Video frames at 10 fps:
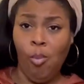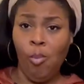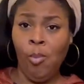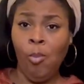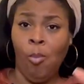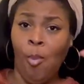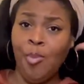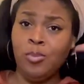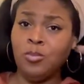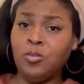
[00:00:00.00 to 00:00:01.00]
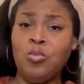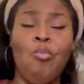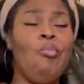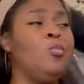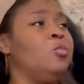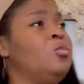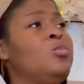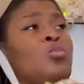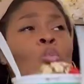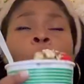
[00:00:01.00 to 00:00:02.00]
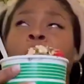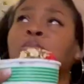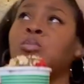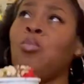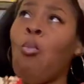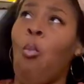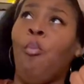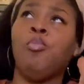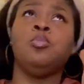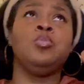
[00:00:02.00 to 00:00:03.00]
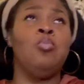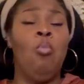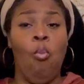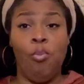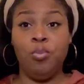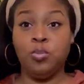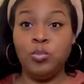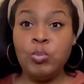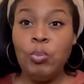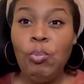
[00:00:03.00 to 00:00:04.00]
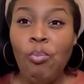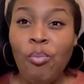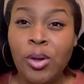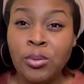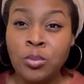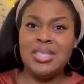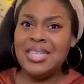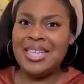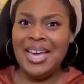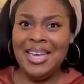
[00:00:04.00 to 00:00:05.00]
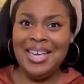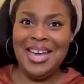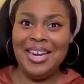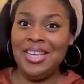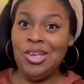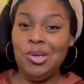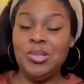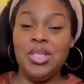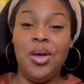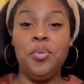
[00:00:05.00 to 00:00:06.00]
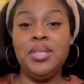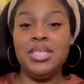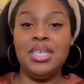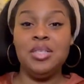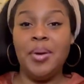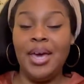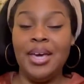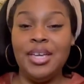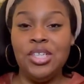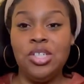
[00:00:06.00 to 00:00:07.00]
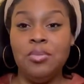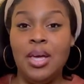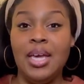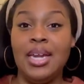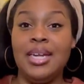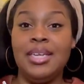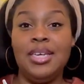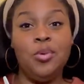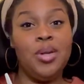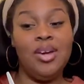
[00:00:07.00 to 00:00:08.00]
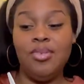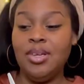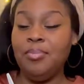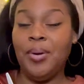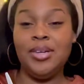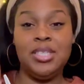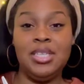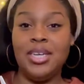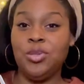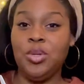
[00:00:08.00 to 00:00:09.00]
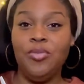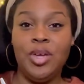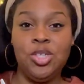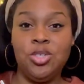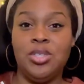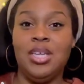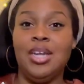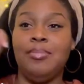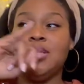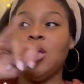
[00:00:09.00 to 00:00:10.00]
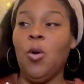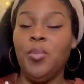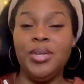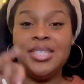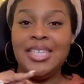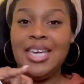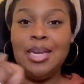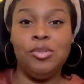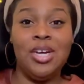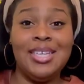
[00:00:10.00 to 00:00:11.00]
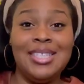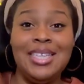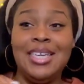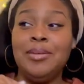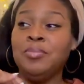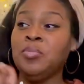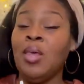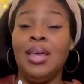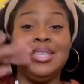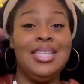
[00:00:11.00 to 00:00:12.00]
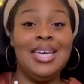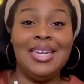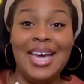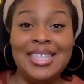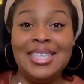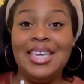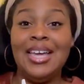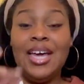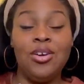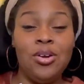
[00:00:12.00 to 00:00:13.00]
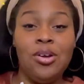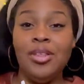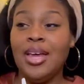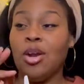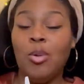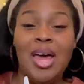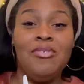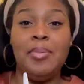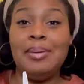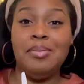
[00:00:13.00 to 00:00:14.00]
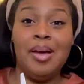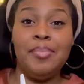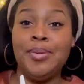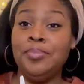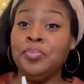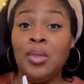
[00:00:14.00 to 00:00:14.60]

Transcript: Mmm. Mmm. Mmm. I was like, dang, he kind of cute. So I went to his page and I did what every person does when you're interested. I'm scoping the scene. I'm trying to see, is he connected? He got a girl, he got a wife, baby mama.